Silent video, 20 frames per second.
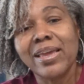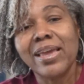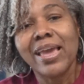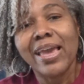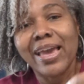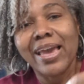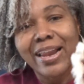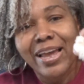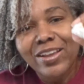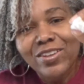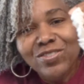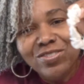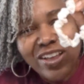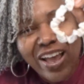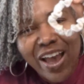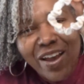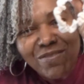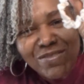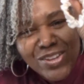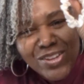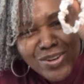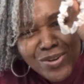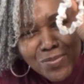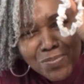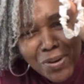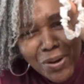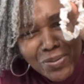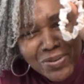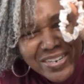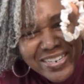and I used to have little
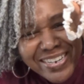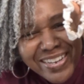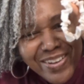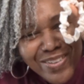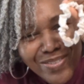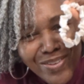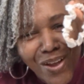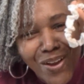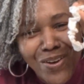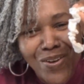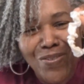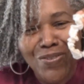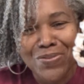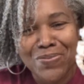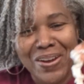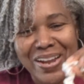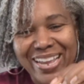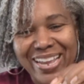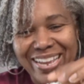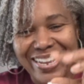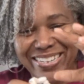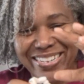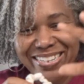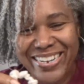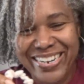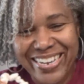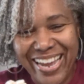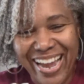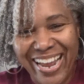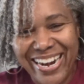ponytails all over my head to
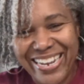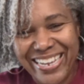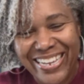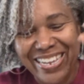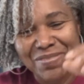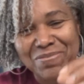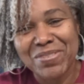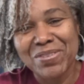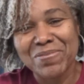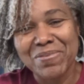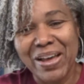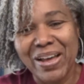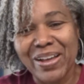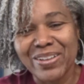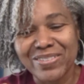kind of keep them out.